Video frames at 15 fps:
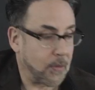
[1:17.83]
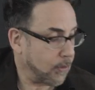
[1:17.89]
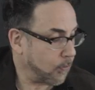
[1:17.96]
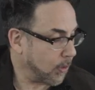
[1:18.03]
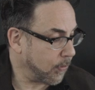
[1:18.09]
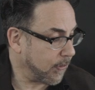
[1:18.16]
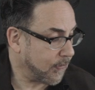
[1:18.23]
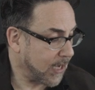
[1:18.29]

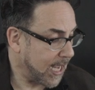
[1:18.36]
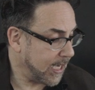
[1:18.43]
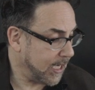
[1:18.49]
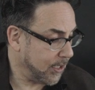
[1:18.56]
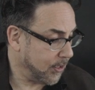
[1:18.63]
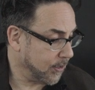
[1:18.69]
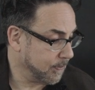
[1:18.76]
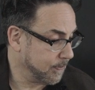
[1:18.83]
what we've got
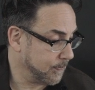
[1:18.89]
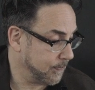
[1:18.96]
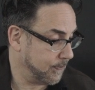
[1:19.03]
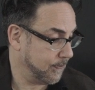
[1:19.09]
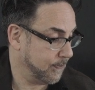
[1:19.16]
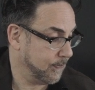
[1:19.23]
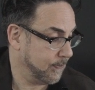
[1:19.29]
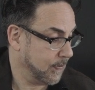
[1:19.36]
here
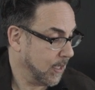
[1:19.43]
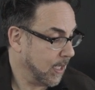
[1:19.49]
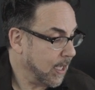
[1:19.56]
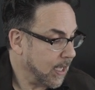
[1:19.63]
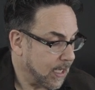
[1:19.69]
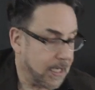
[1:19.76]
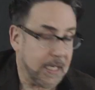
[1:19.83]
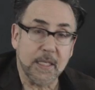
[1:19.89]

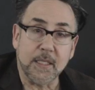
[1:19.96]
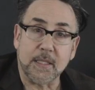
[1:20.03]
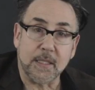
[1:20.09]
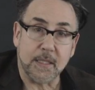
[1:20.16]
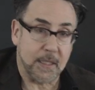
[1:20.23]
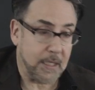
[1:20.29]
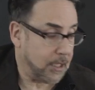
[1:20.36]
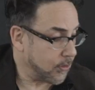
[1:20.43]

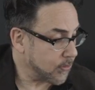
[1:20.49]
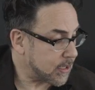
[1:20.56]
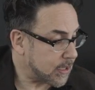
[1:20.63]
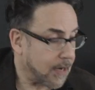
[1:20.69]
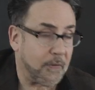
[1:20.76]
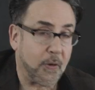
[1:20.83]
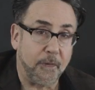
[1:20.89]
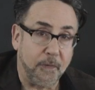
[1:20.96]
is, you know,
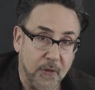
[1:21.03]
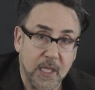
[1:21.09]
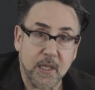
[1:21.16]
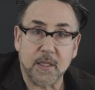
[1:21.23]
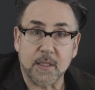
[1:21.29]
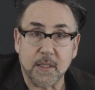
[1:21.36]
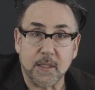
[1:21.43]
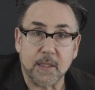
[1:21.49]
several
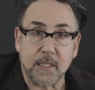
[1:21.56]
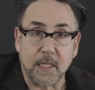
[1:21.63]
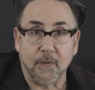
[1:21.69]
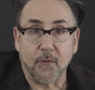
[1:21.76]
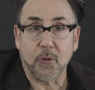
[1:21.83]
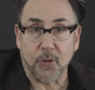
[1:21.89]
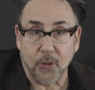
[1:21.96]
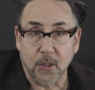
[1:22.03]
fifths,
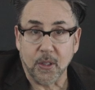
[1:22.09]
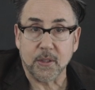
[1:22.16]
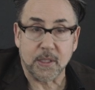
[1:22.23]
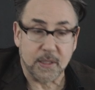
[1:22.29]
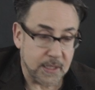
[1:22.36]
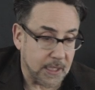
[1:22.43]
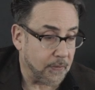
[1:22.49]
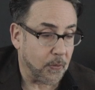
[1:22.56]
several thirds,
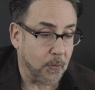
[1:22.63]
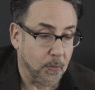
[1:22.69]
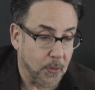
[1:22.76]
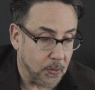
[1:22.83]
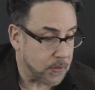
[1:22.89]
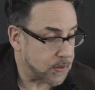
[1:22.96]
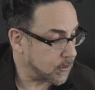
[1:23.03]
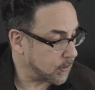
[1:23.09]
and several
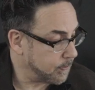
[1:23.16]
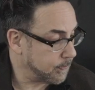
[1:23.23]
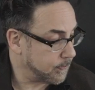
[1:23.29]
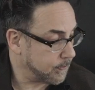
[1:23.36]
roots.